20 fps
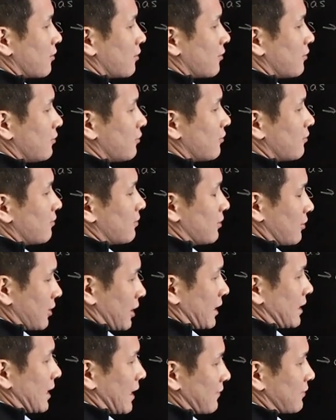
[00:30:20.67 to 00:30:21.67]
you
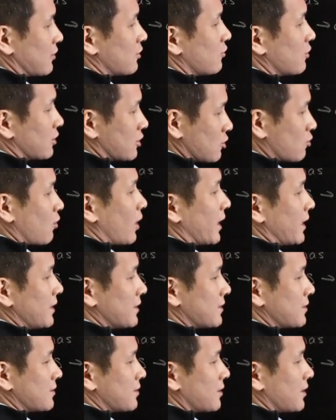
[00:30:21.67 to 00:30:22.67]
kind of have to do it
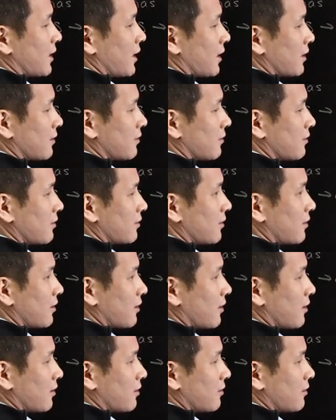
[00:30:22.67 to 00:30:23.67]
twice to get
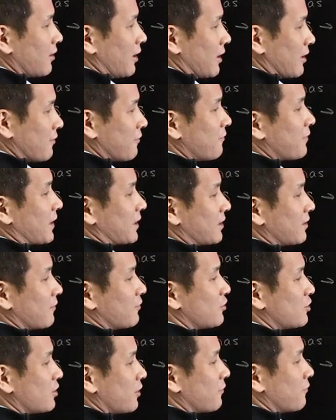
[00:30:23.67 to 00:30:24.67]
an effective
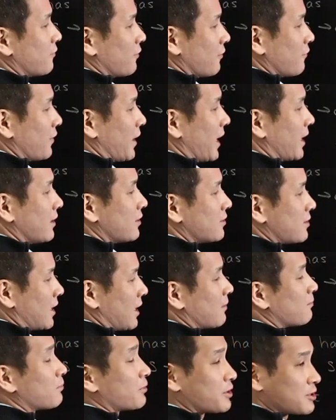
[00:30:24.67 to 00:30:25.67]
shift of n to
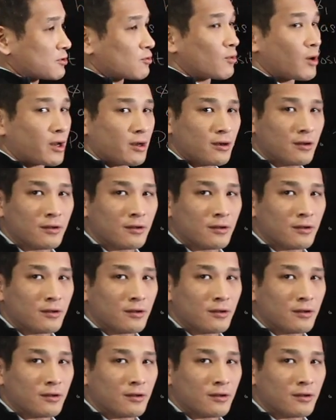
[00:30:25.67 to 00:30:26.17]
n plus 1.